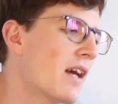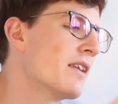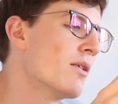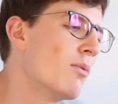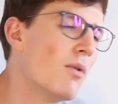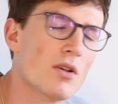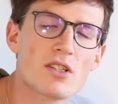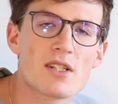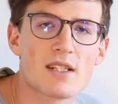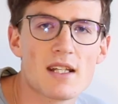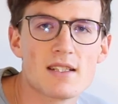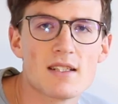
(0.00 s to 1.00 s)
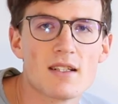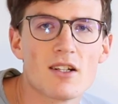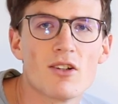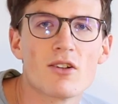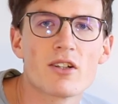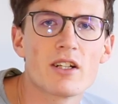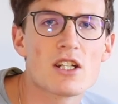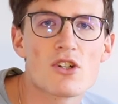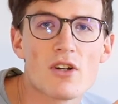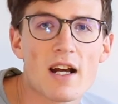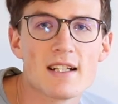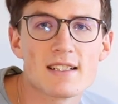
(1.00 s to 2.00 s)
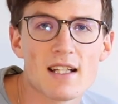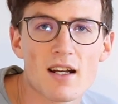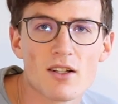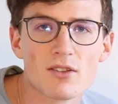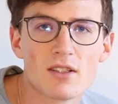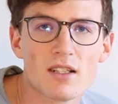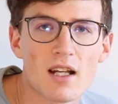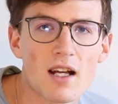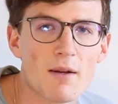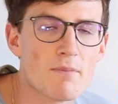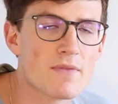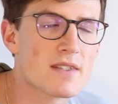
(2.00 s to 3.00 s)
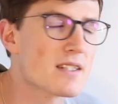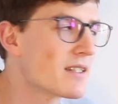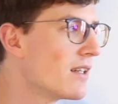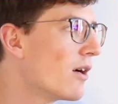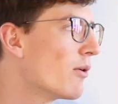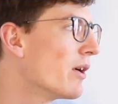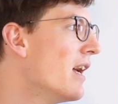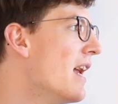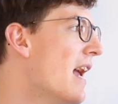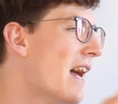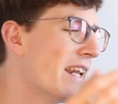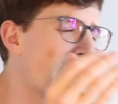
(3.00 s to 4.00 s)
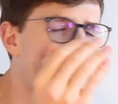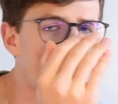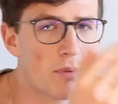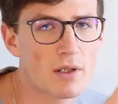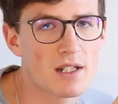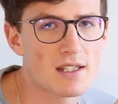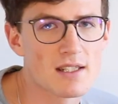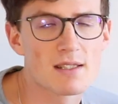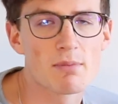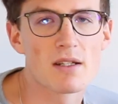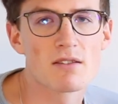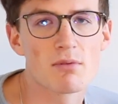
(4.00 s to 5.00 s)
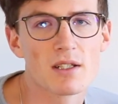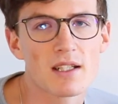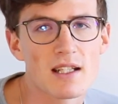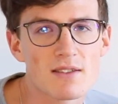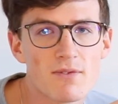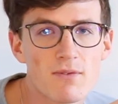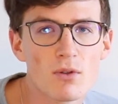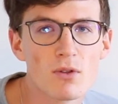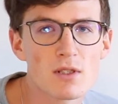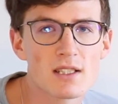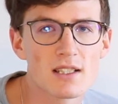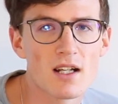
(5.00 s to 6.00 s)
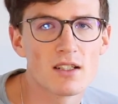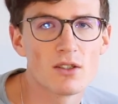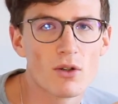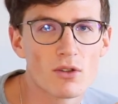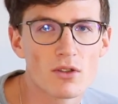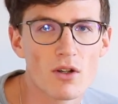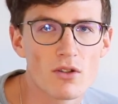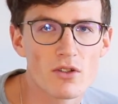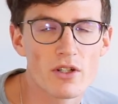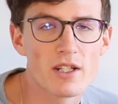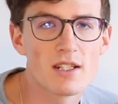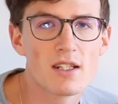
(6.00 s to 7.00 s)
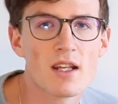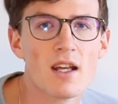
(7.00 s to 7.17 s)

The water stays in there longer, it dries out slower, and I can put it in a space where it gets full sun on concrete.